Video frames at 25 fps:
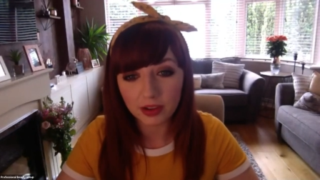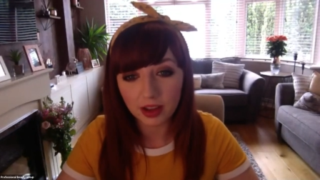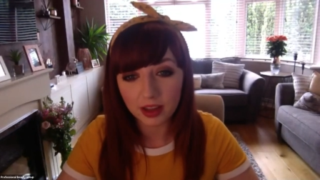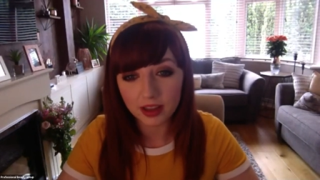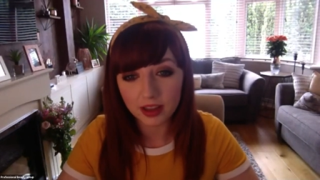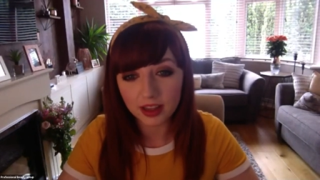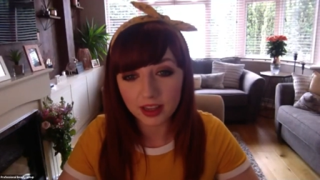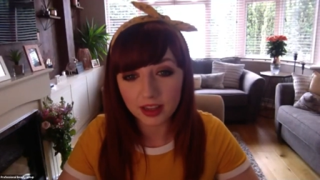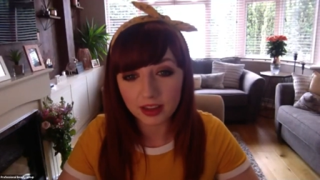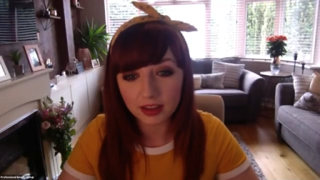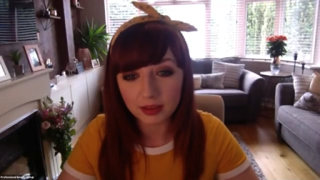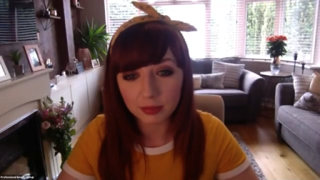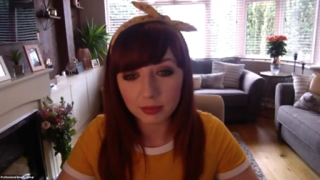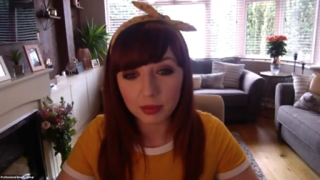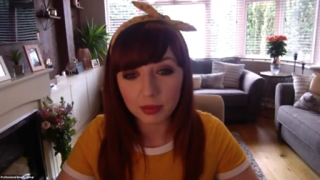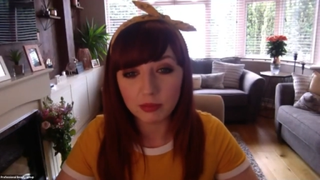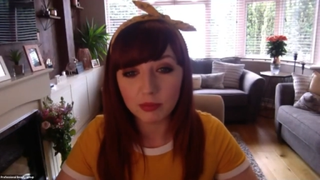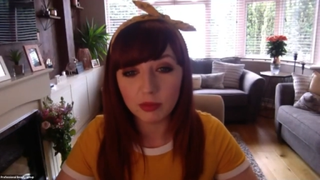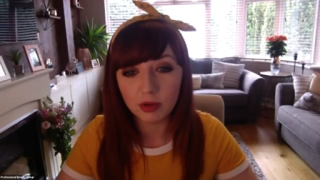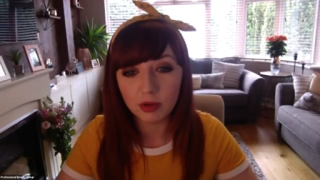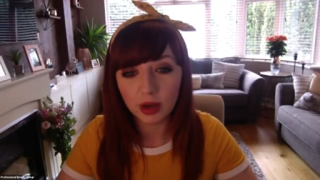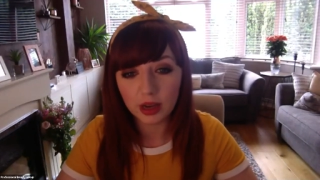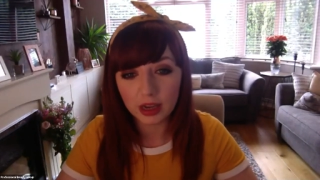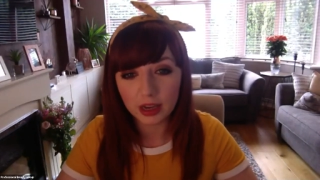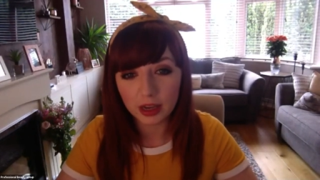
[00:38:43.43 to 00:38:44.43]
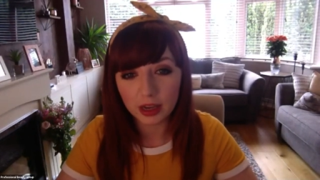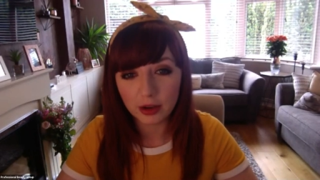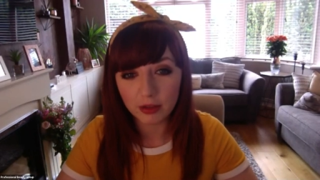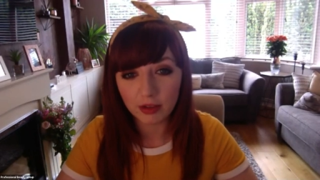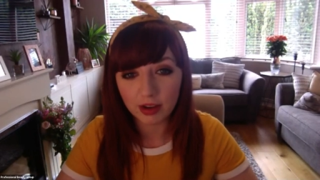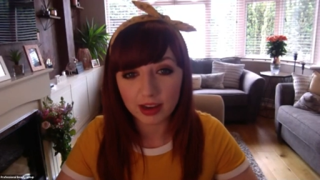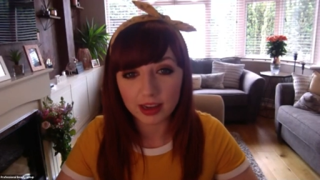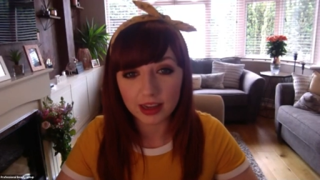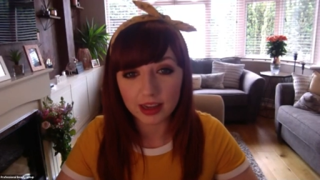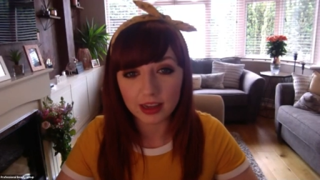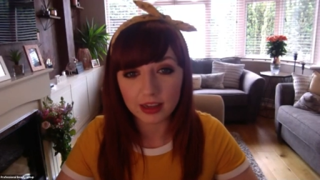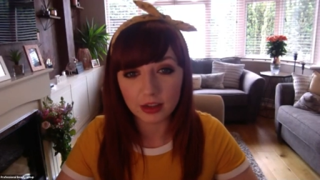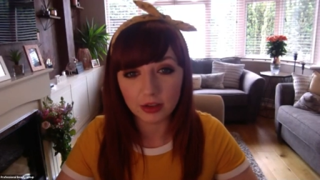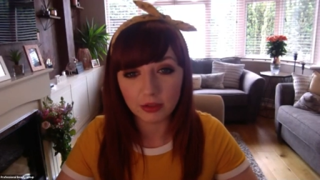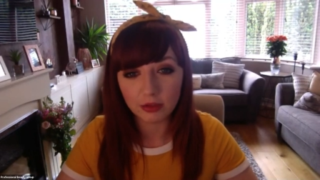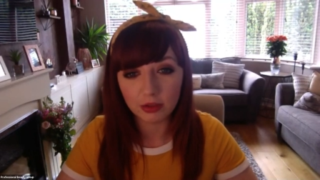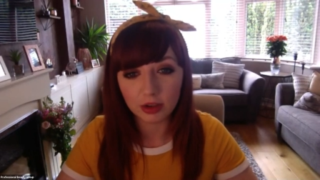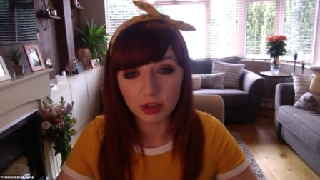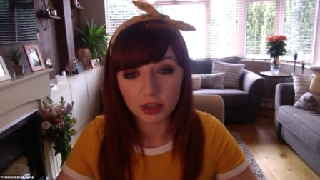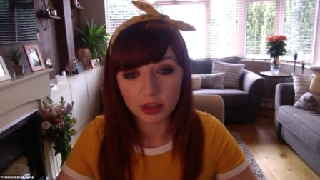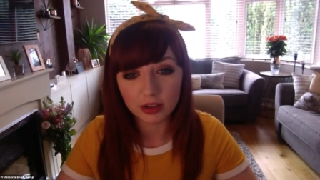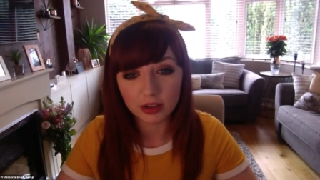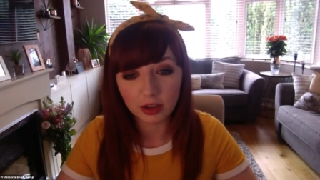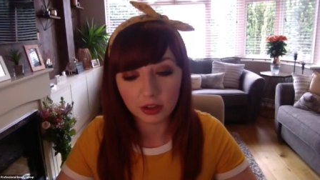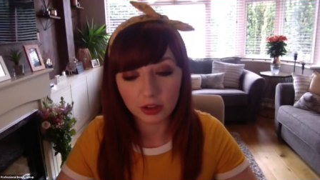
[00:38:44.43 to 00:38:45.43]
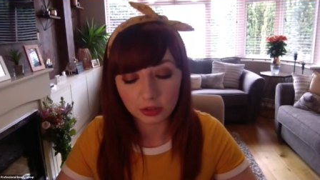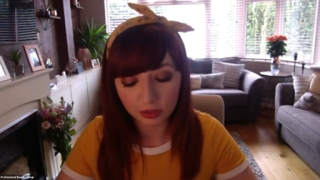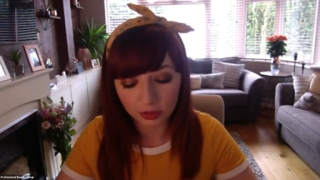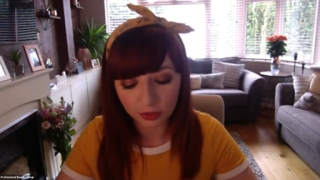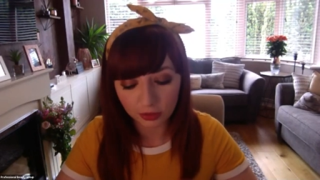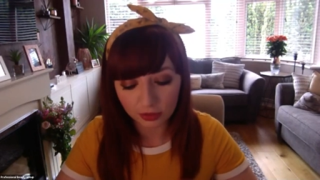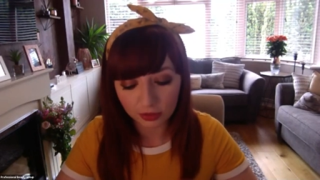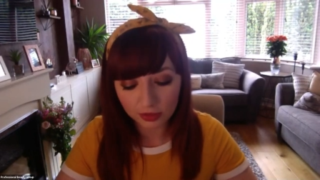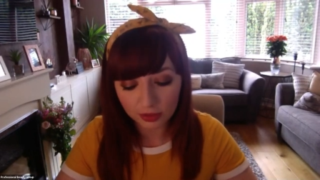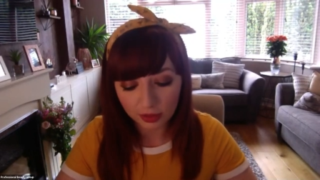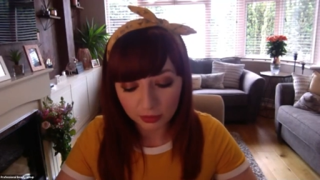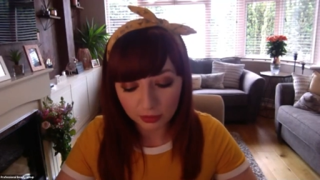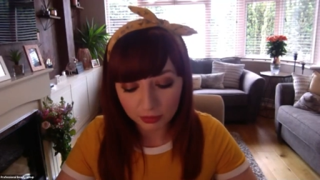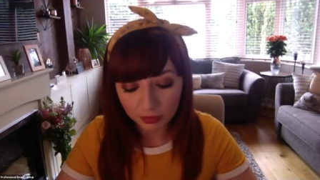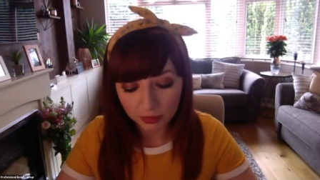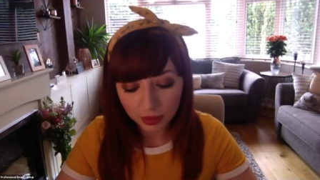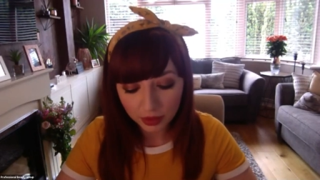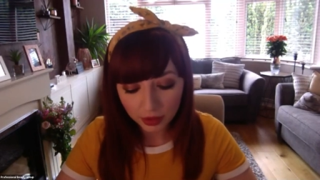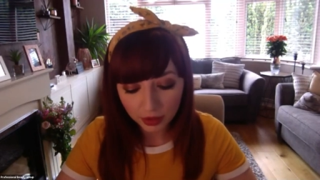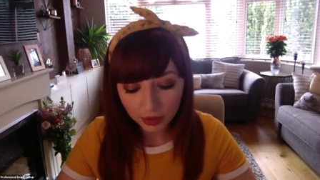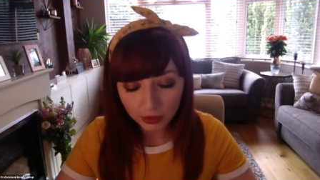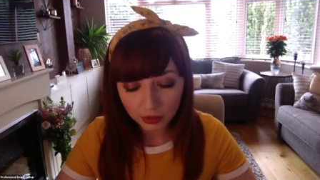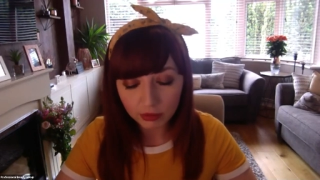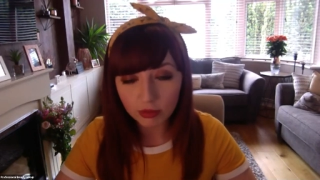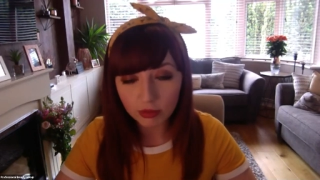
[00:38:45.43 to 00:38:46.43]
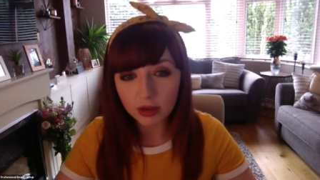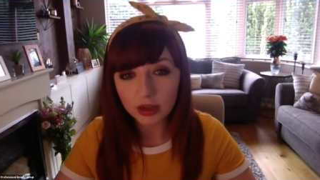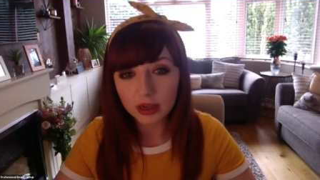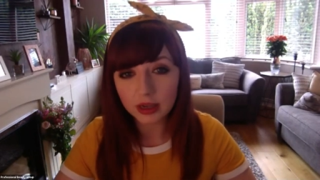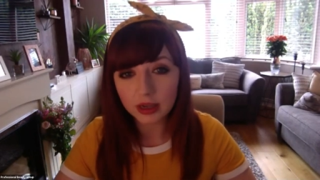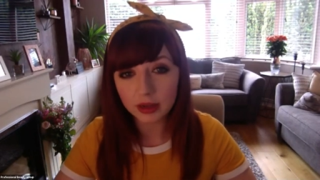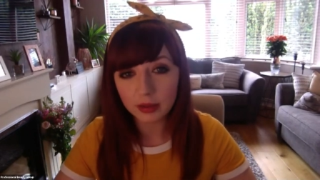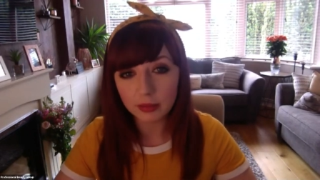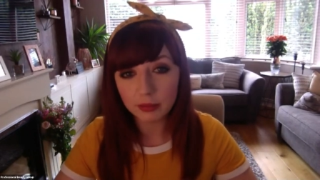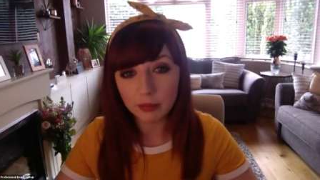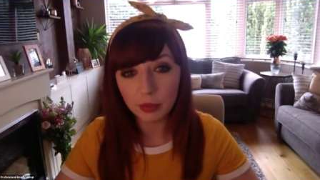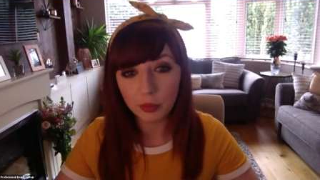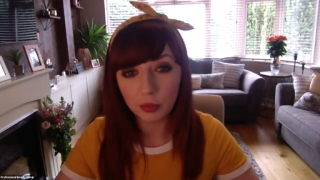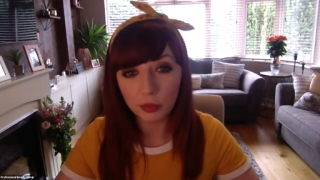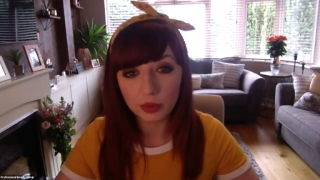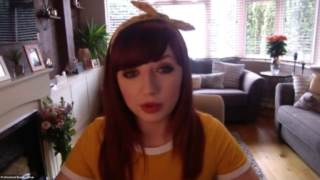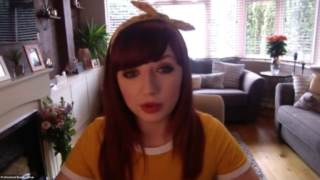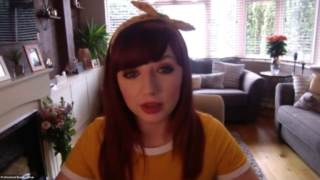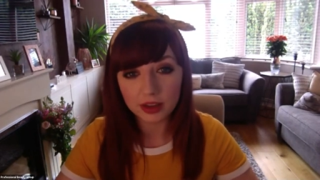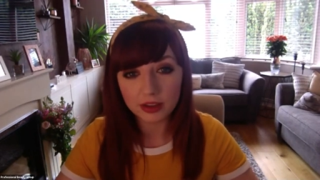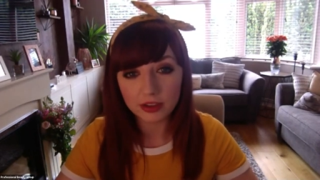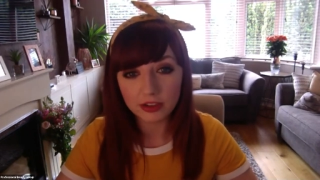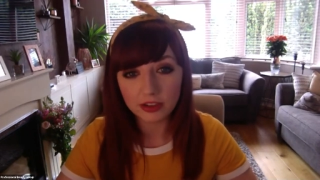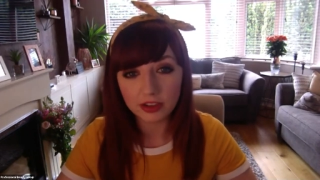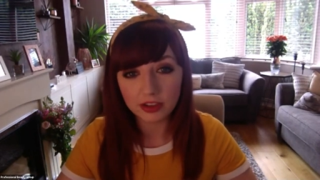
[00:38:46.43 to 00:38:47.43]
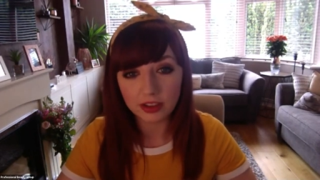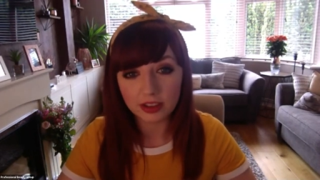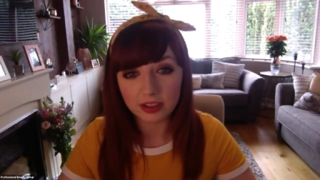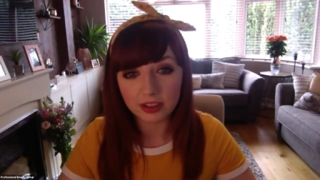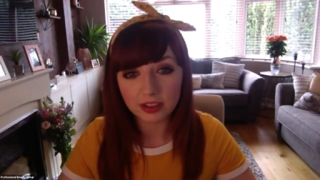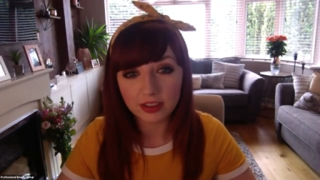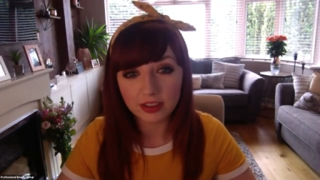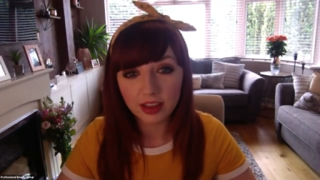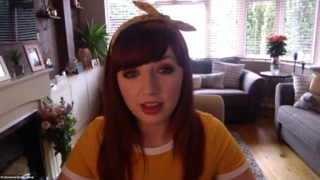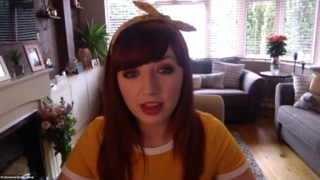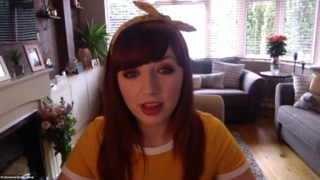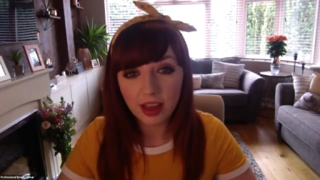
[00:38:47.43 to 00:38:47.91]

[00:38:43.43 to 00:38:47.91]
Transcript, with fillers: I think it's been really great, and you've really touched on some really important issues.